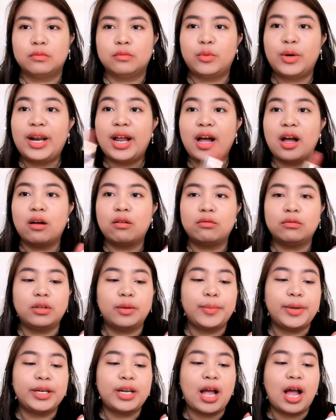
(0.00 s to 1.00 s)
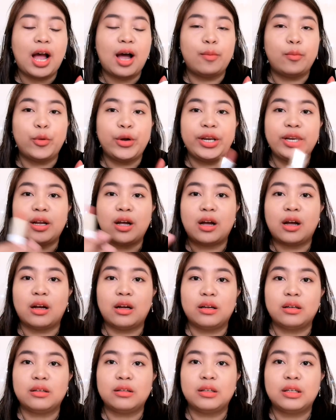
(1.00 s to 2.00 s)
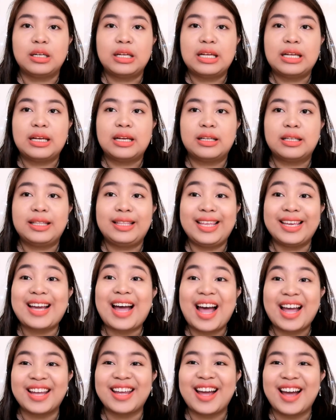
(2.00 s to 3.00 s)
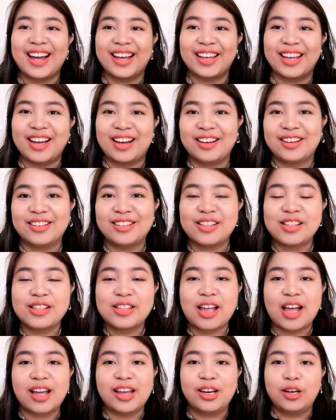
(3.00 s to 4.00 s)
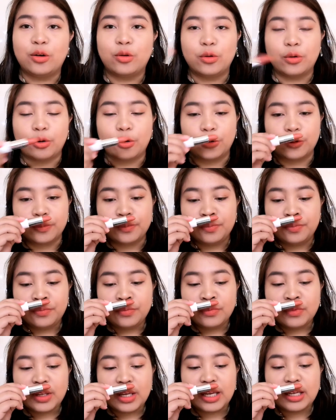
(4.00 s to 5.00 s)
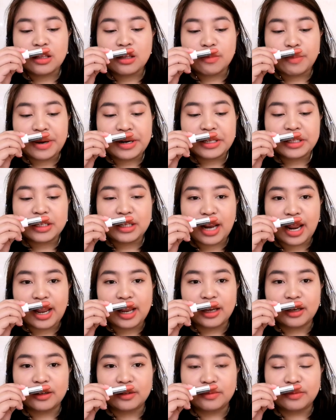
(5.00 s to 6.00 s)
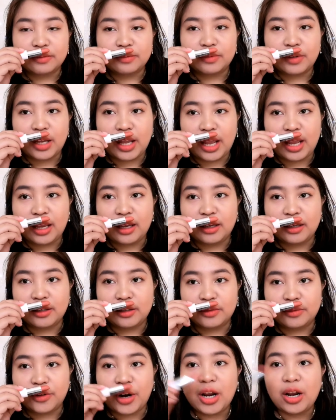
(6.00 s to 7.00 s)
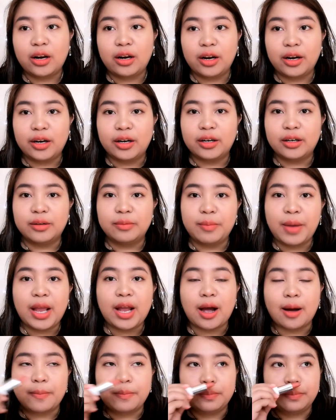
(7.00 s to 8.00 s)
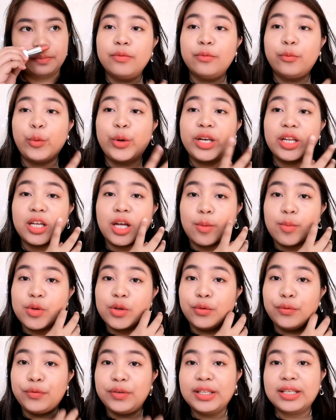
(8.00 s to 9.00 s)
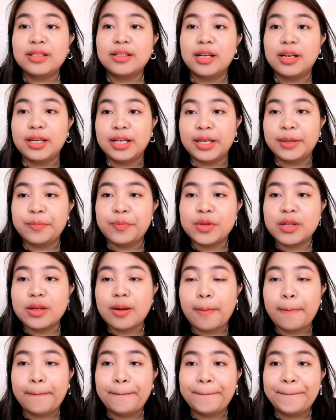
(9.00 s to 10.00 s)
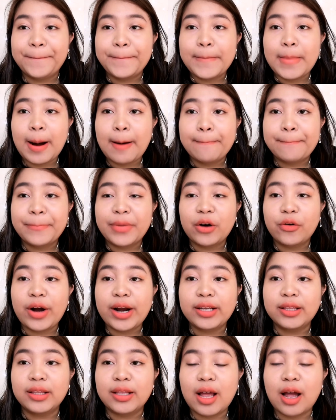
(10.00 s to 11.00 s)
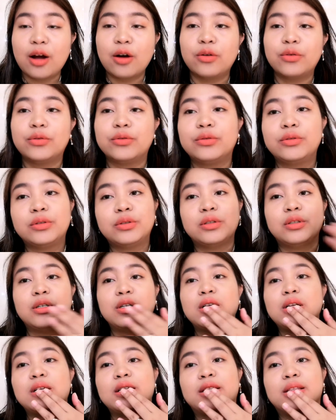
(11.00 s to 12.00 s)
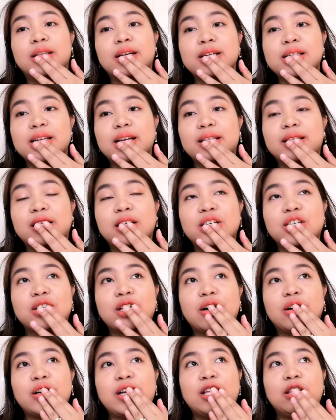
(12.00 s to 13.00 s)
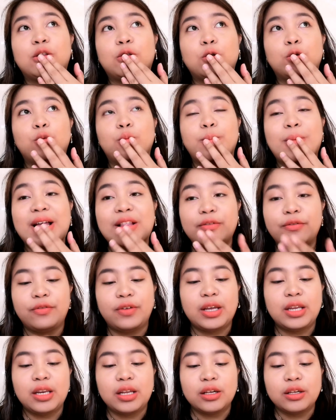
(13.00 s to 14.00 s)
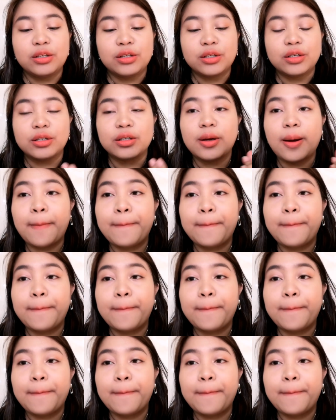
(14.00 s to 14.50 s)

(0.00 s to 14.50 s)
wala akong naman naaamoy na di kaaya-aya sa ilong ko. It smells like a regular makeup. When it comes to feel sa lips, right now, nag-set na siya into matte finish.